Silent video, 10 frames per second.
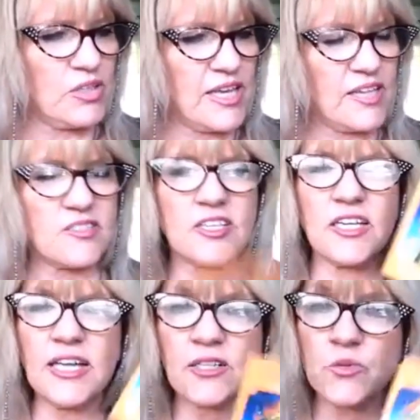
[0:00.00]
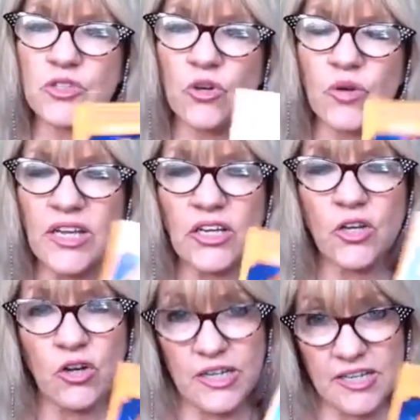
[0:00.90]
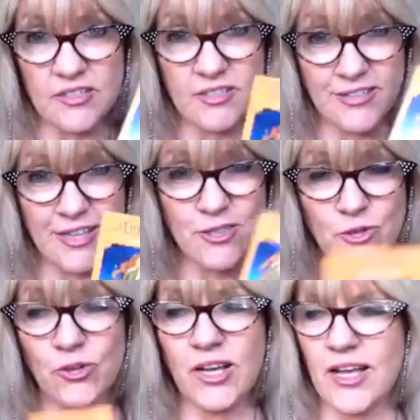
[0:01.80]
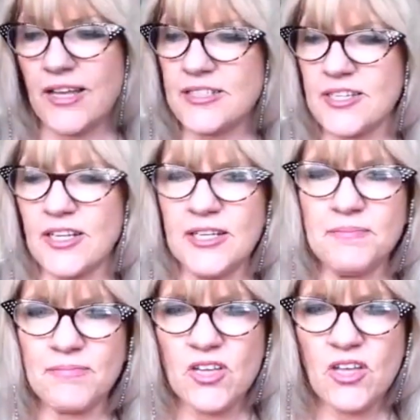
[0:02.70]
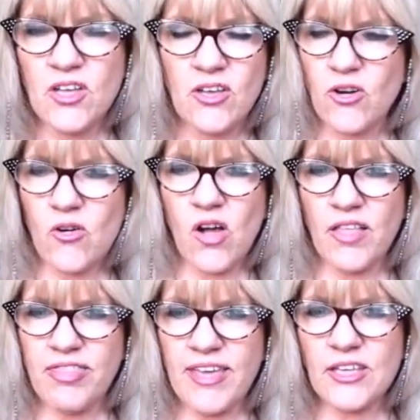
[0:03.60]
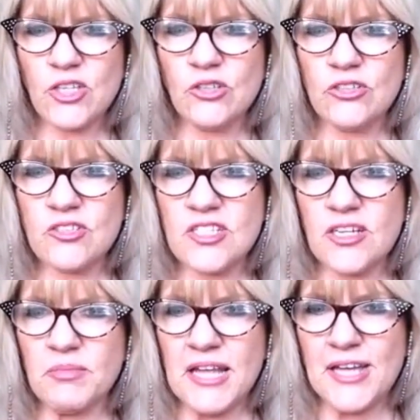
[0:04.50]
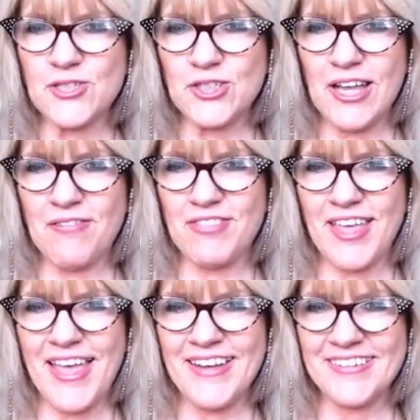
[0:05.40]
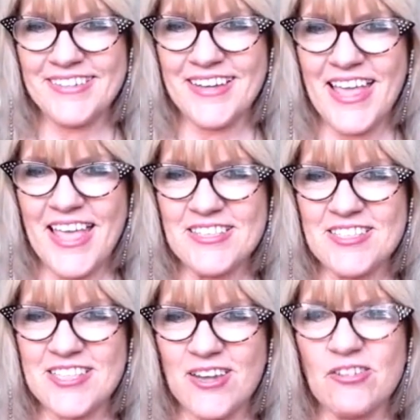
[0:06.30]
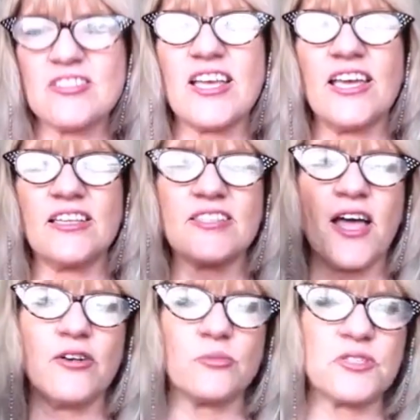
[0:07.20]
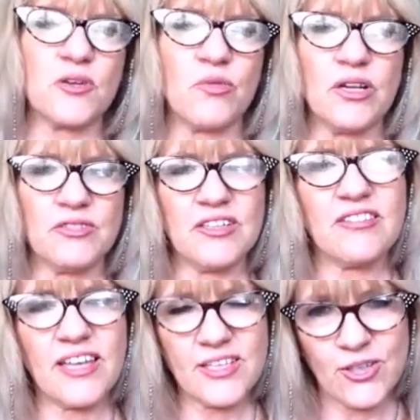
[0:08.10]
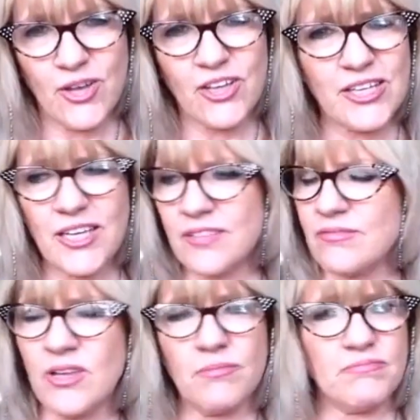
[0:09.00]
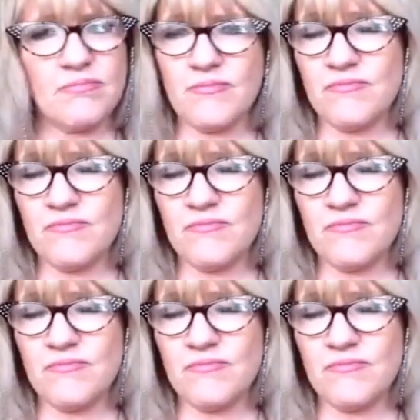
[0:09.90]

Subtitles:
yes, connect with your inner goddess. That's your card, darling. All right. Thank you, Lucy. I'm glad you loved that. And Sarah's saying it's 100% relevant. Thank you. Okay, I'm